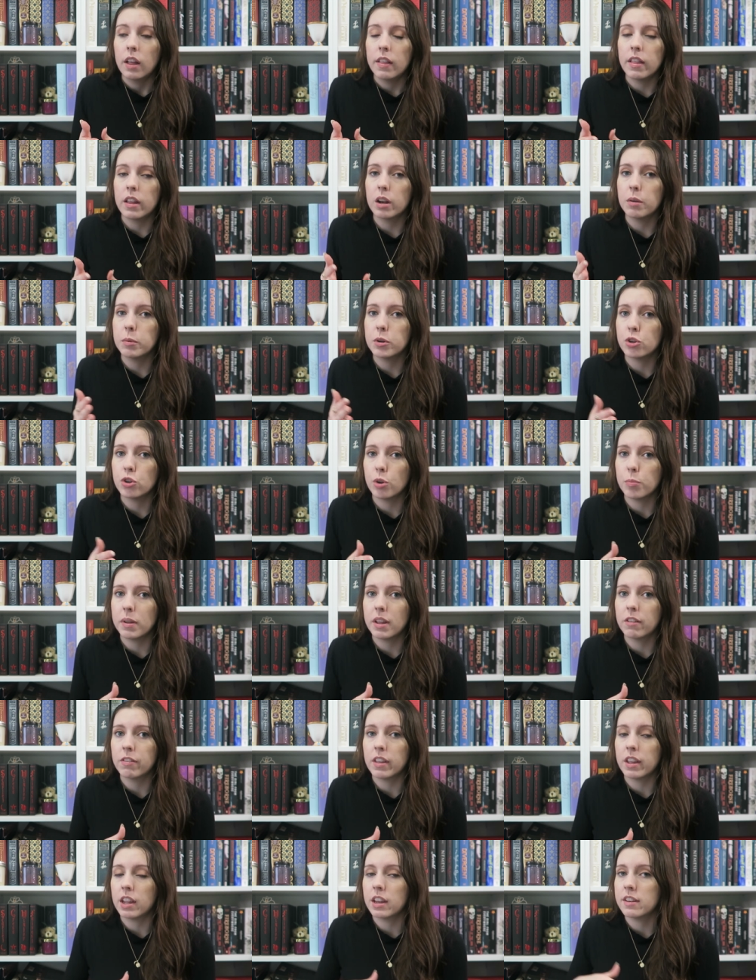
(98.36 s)
And then I'm assuming
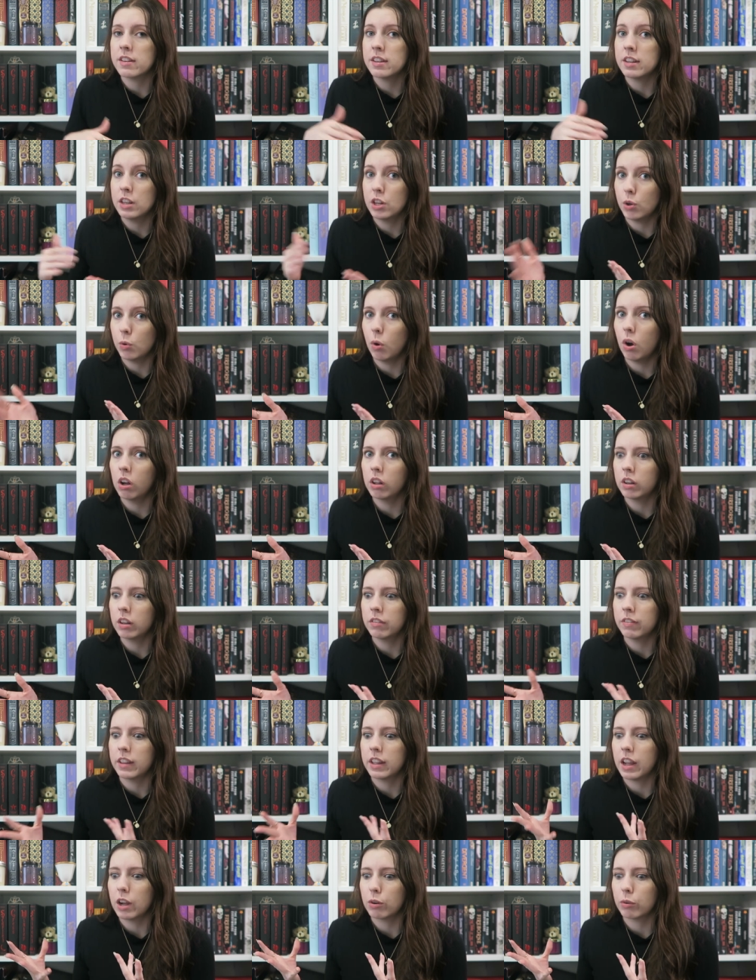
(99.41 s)
if they continue on,
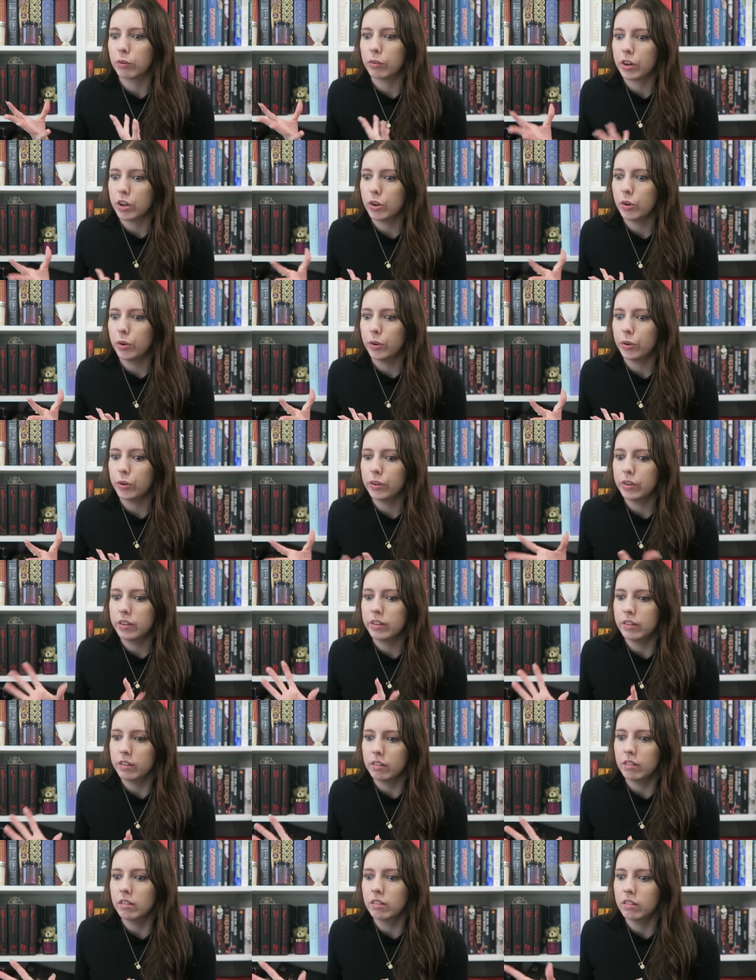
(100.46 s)
if they get renewed,
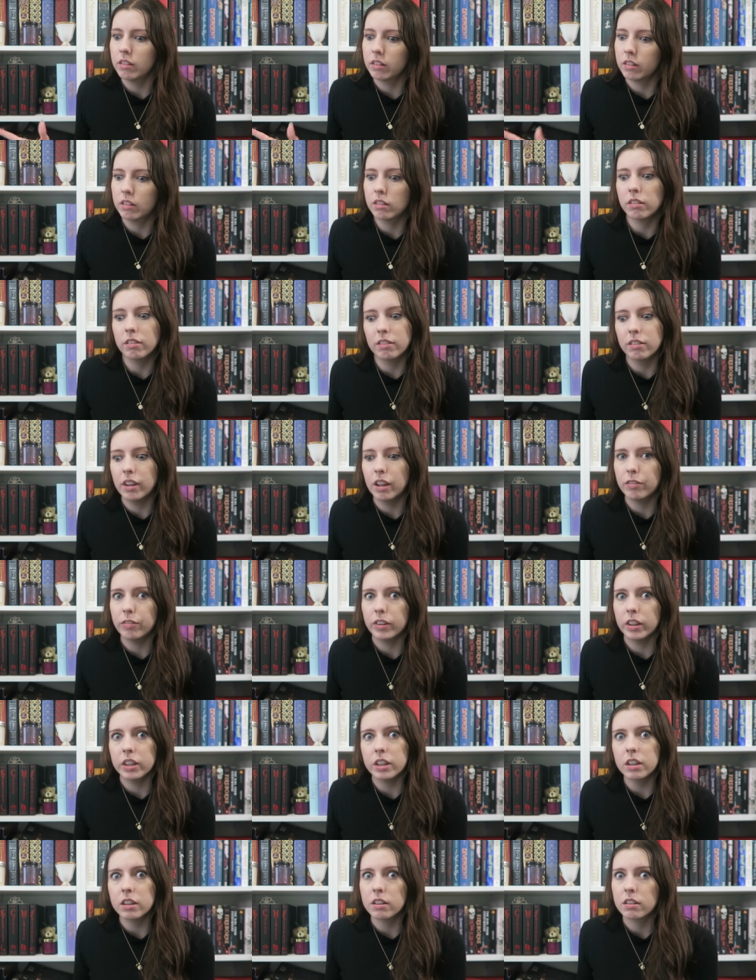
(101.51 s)

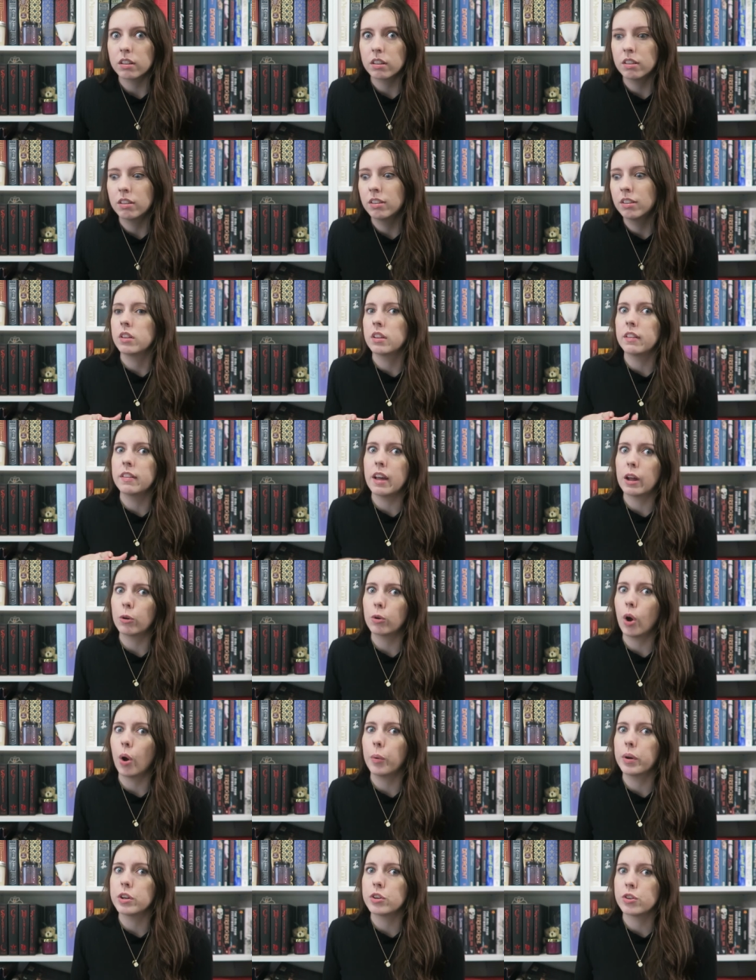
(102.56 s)
Netflix, then that'll
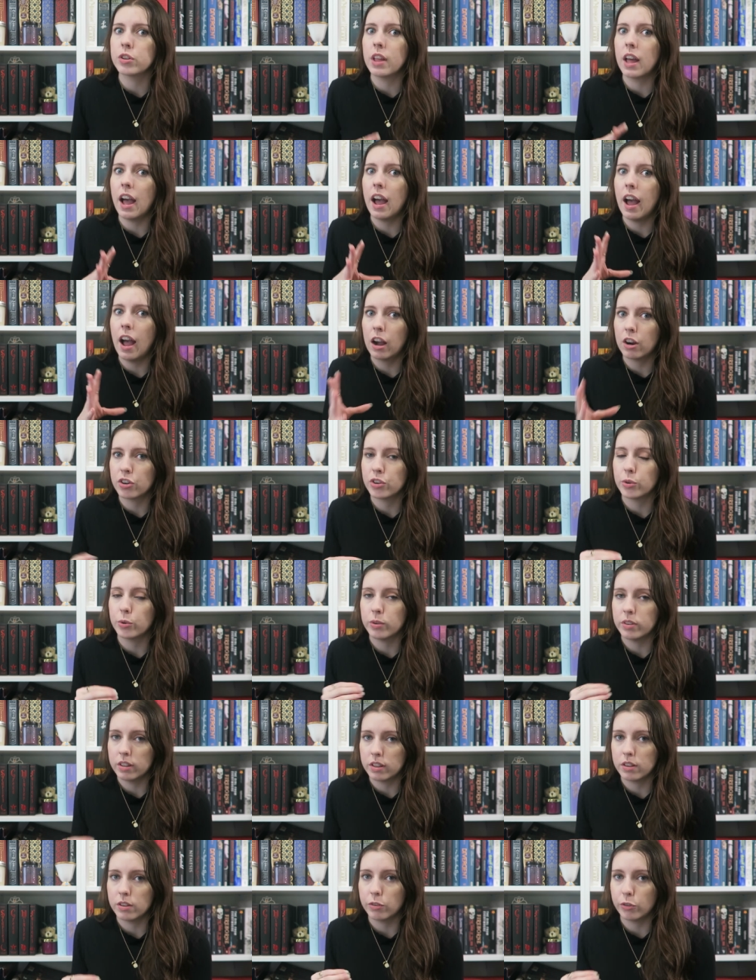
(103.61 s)
go into the actual
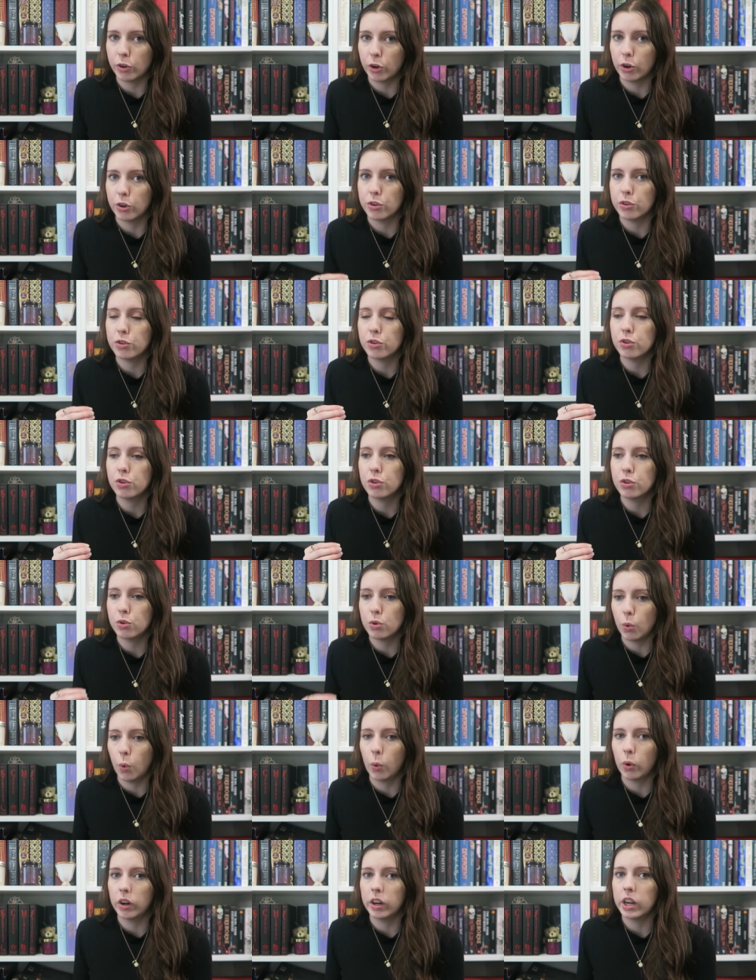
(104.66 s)
Six of Crows
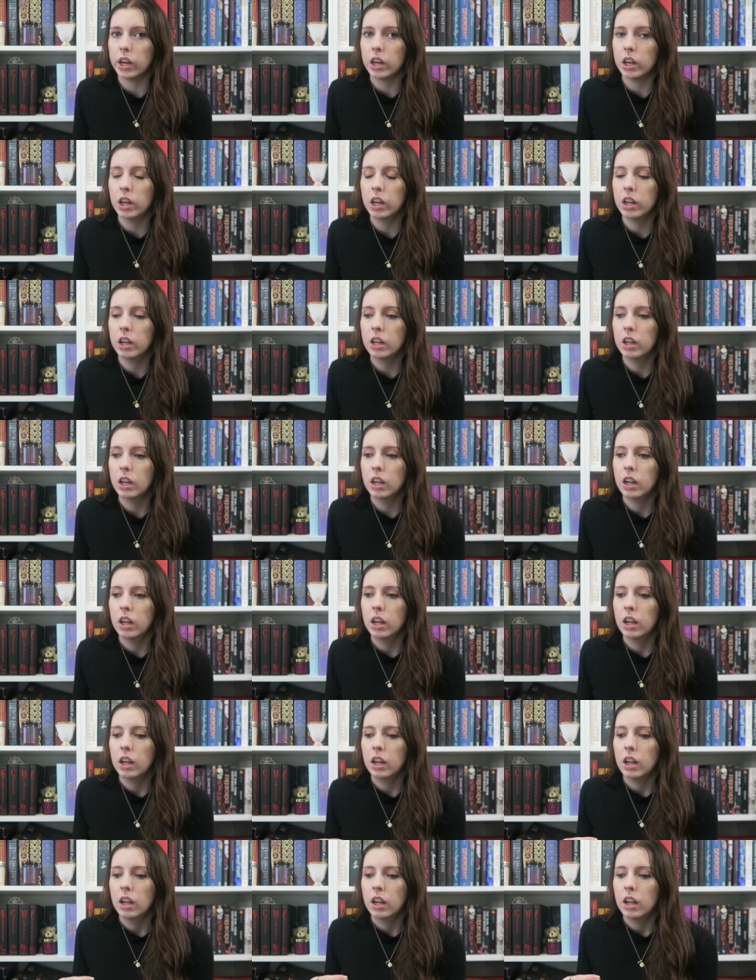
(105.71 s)
story.
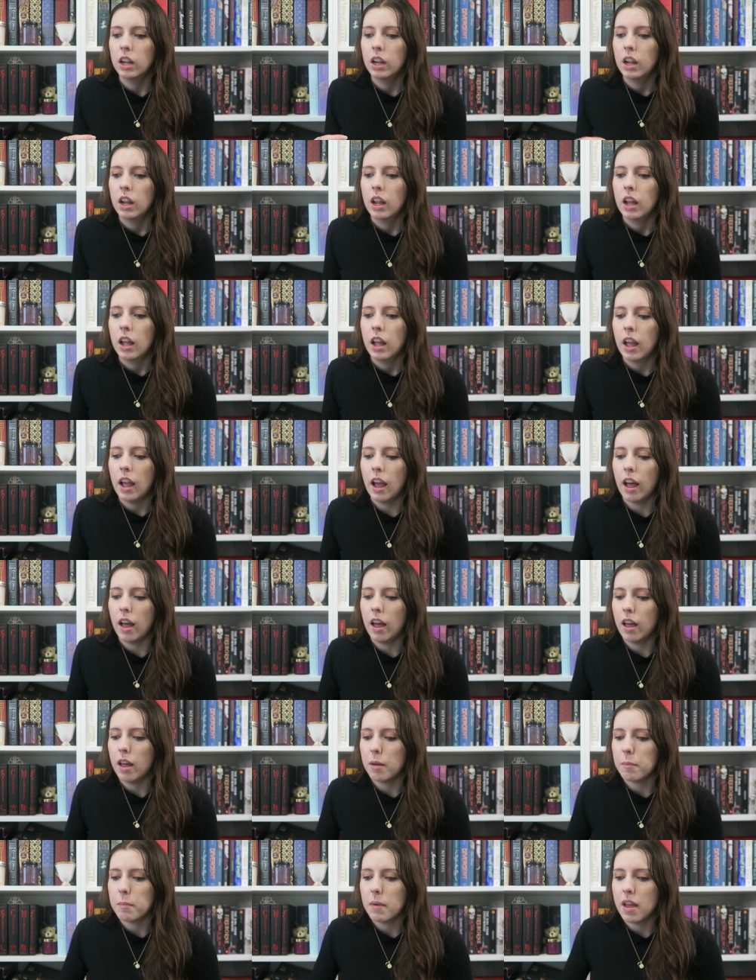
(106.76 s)

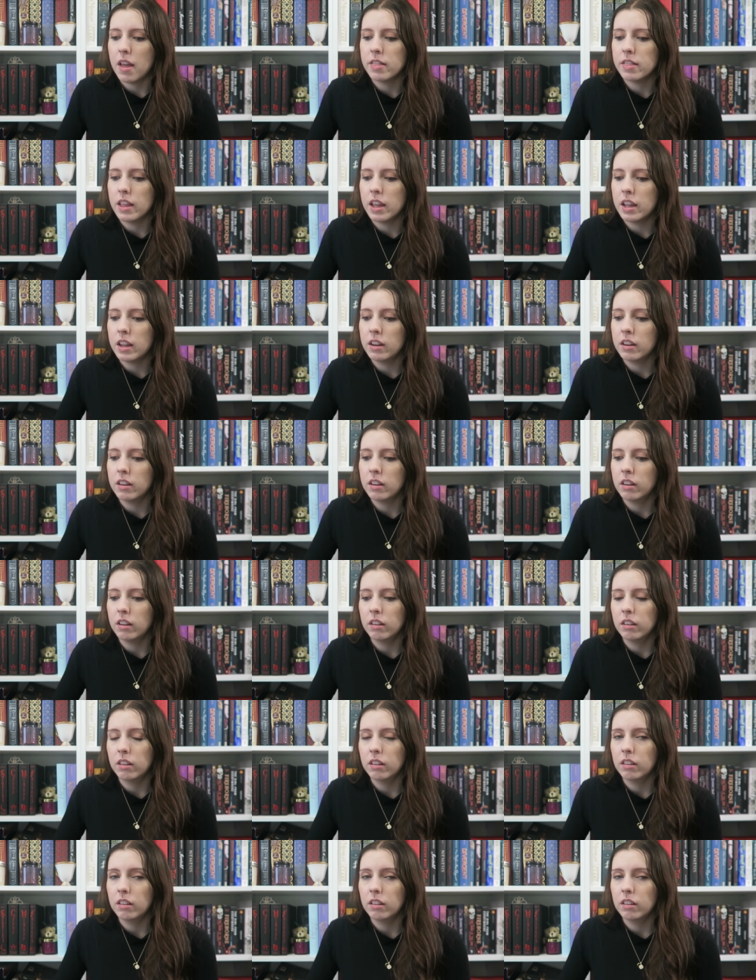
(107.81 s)
Um, and then,